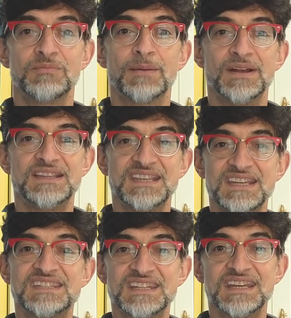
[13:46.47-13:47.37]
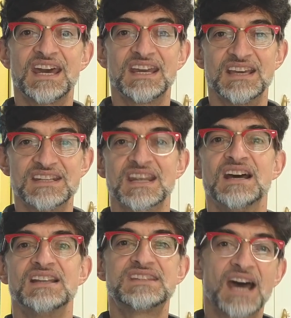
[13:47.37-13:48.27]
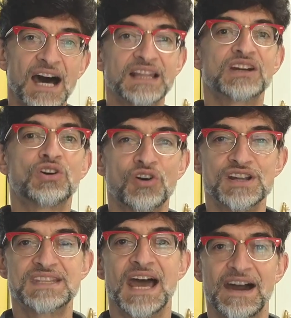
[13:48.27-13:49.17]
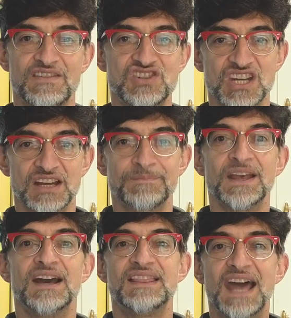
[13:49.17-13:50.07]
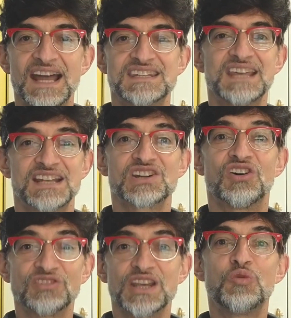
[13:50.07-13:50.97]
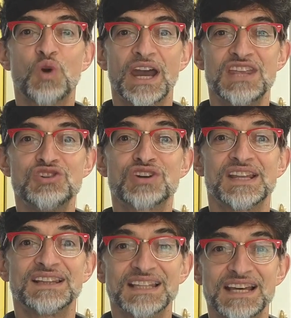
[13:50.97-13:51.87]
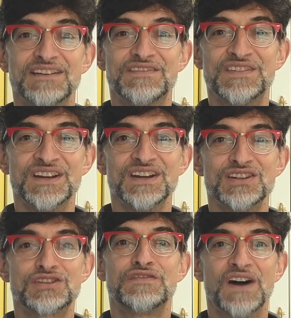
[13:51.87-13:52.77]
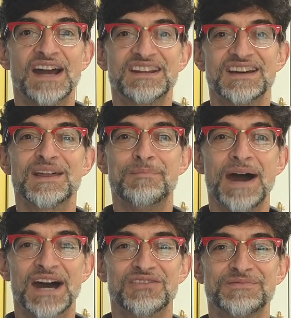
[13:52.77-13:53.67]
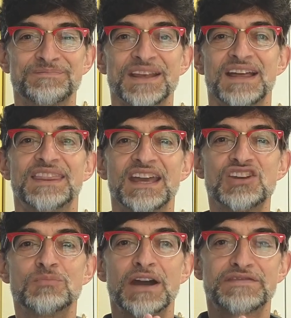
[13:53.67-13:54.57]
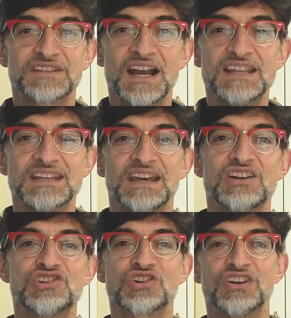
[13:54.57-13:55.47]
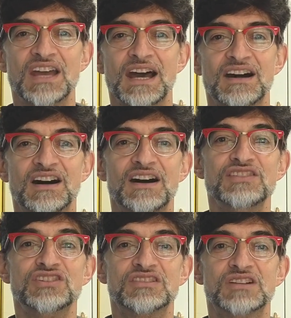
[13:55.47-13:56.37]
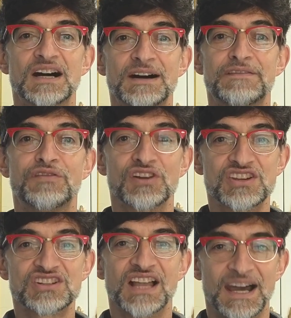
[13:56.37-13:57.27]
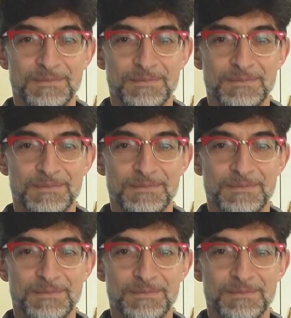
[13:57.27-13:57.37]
Remember, DCA is dollar cost averaging. That's the only way you can live to fight another battle. Thank you, my friends, and enjoy your 4th of July.